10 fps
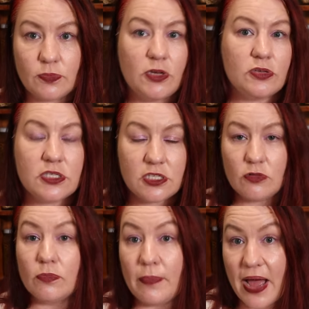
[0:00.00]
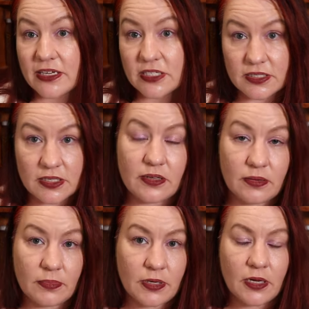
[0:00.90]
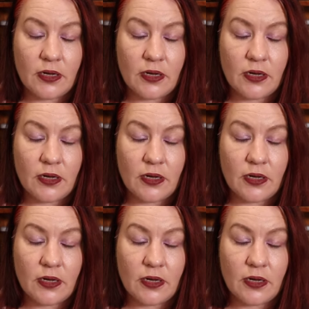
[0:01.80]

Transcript: but you still matter to them.